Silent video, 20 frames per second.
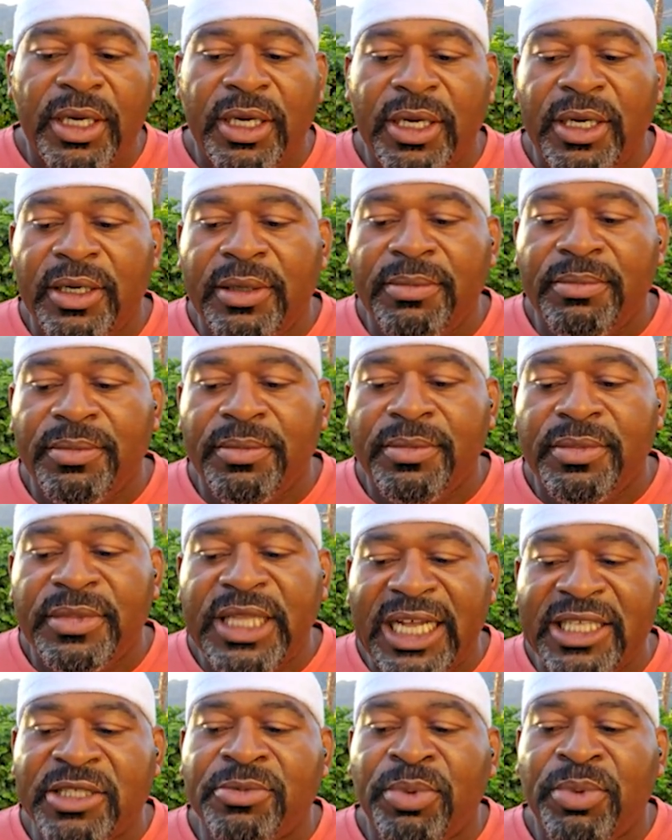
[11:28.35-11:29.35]

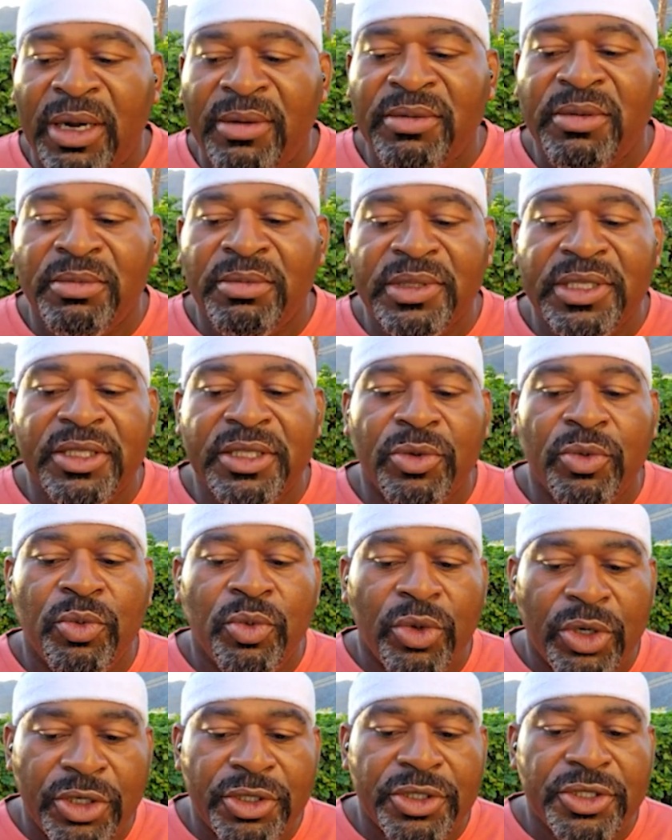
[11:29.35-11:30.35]
That's probably the
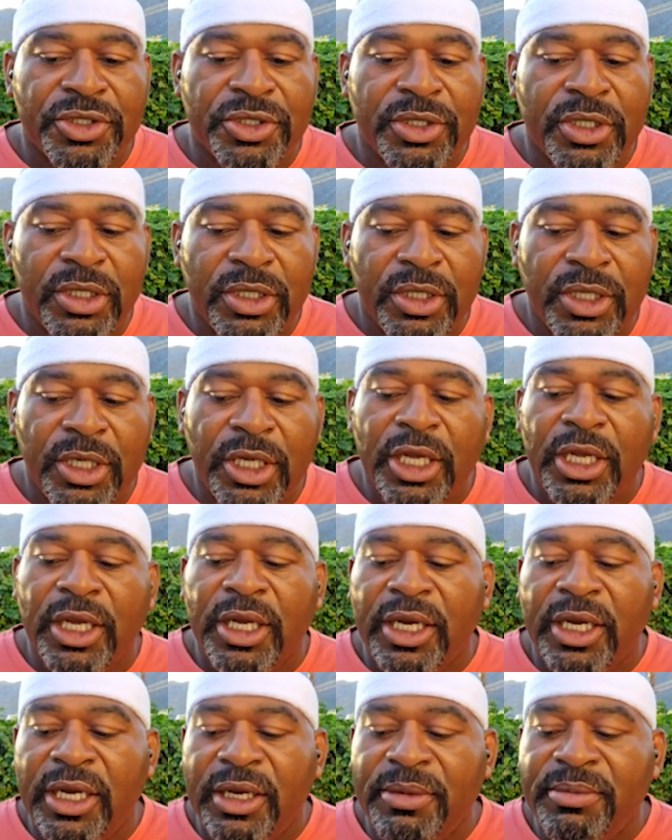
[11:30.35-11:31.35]
worst,
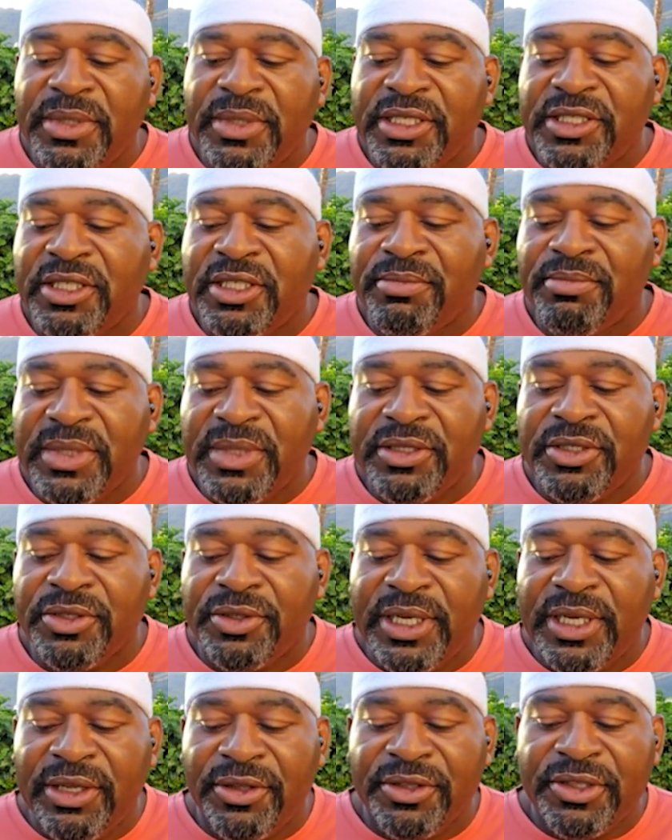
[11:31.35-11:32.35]
is the
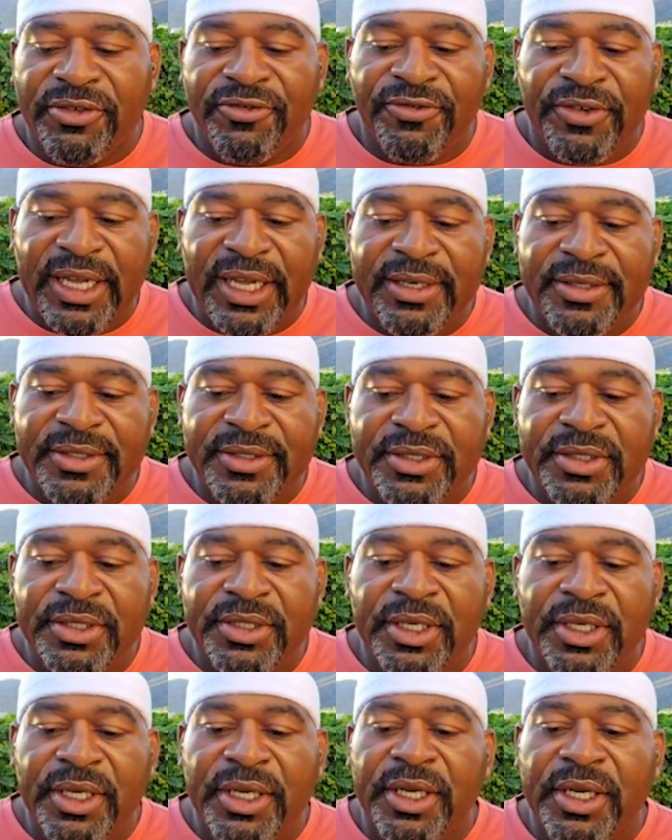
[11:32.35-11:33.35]
mental health effects.